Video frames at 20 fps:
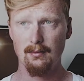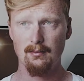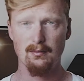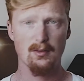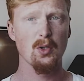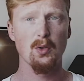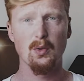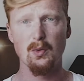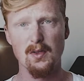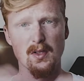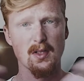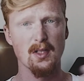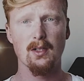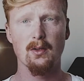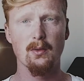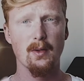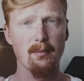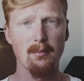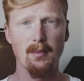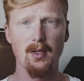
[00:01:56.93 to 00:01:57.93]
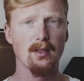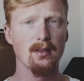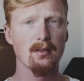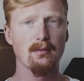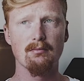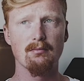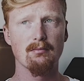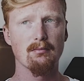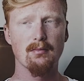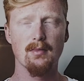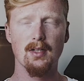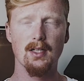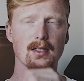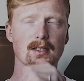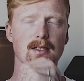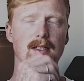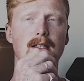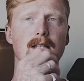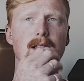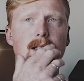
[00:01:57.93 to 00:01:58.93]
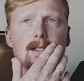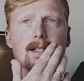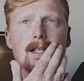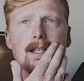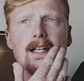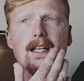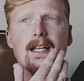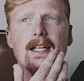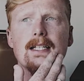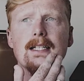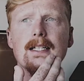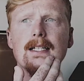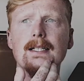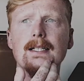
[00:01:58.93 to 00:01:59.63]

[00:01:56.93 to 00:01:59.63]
tools and equipment, things that they need.